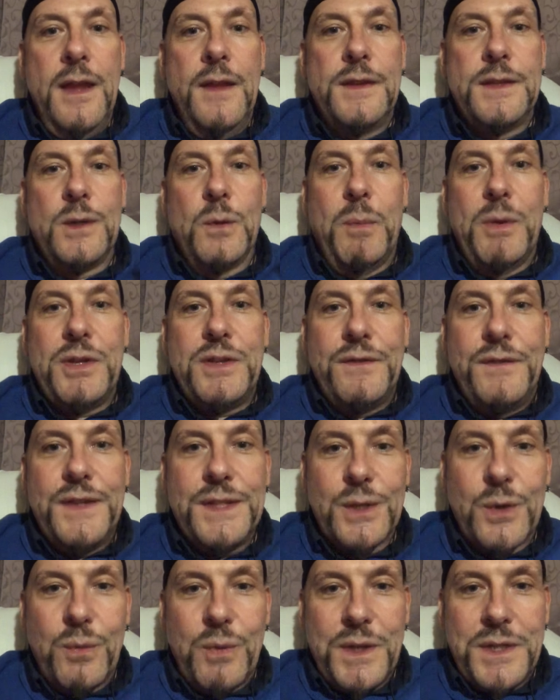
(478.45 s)
There's a whole bunch of
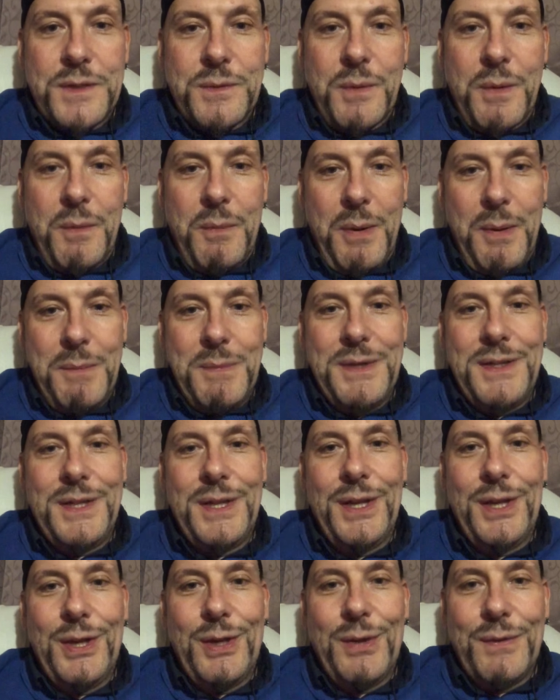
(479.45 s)
physical reasons why we might be
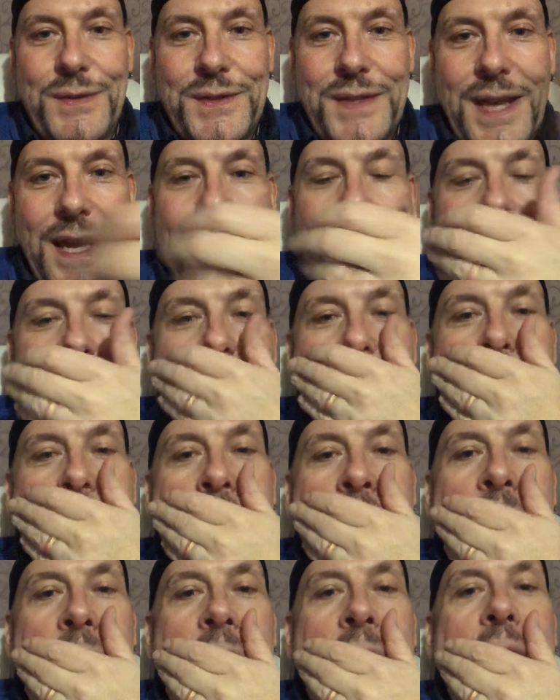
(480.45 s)
turned sex,
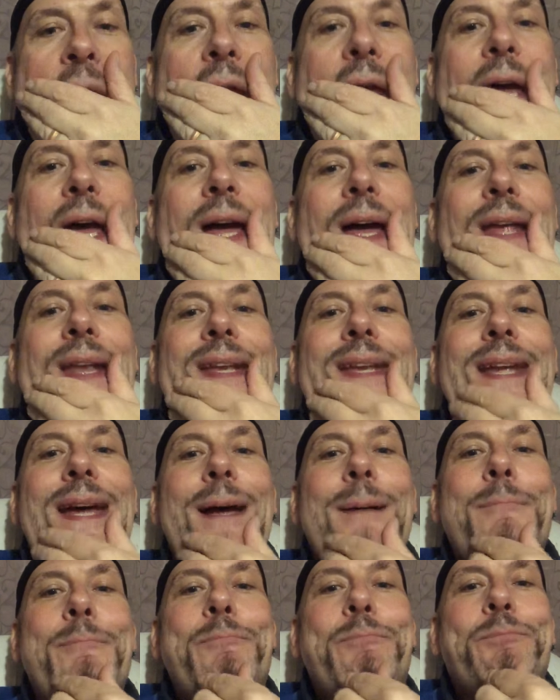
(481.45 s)

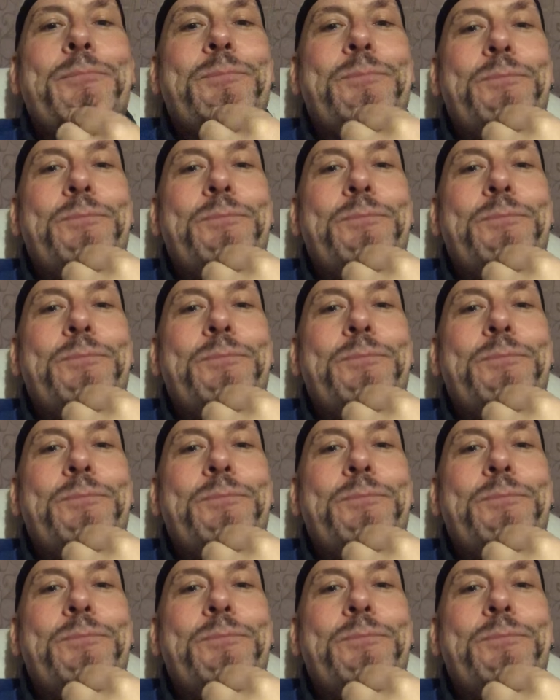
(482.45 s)
and